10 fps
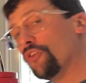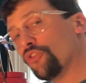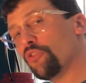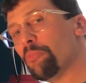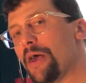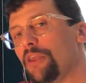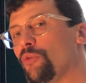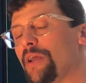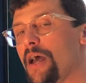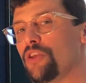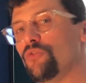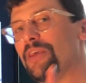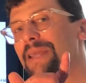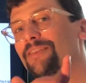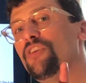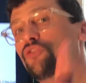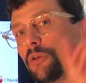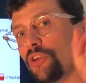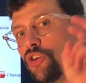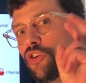So depending on how you take these
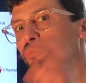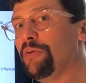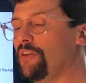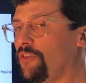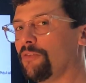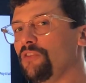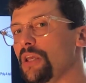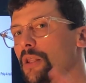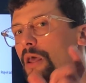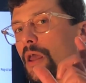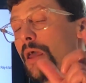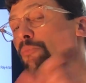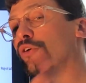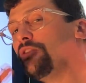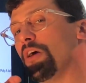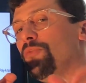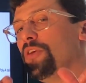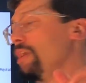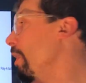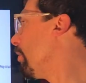good pieces of DNA and put them
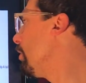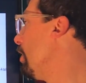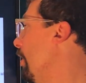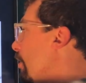together,